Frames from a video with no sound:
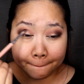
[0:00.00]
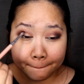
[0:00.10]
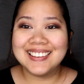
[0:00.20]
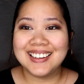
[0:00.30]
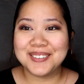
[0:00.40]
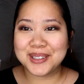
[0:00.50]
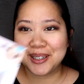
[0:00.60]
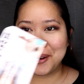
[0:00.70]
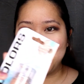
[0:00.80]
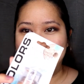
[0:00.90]
And then I'm gonna
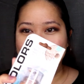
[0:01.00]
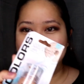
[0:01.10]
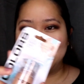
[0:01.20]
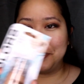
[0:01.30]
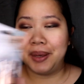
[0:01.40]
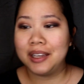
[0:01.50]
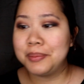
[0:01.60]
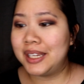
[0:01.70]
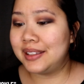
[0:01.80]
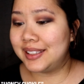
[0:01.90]
go in with the
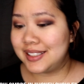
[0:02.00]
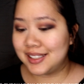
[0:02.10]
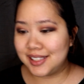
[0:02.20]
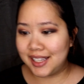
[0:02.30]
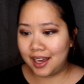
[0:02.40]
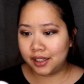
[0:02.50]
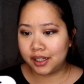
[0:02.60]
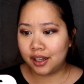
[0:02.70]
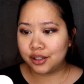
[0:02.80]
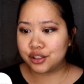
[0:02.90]
pigment. This is the LA
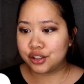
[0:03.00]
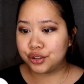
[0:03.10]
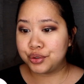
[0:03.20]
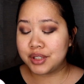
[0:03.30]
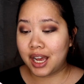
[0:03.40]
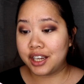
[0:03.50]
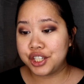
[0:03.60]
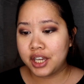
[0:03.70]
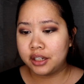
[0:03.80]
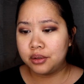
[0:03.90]
Colors Loose
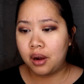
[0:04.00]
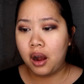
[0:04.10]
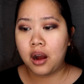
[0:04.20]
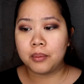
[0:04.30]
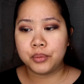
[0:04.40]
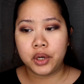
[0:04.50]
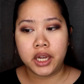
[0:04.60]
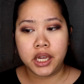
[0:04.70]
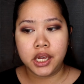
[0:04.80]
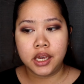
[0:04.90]
Eyeshadow
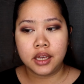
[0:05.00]
Ombre.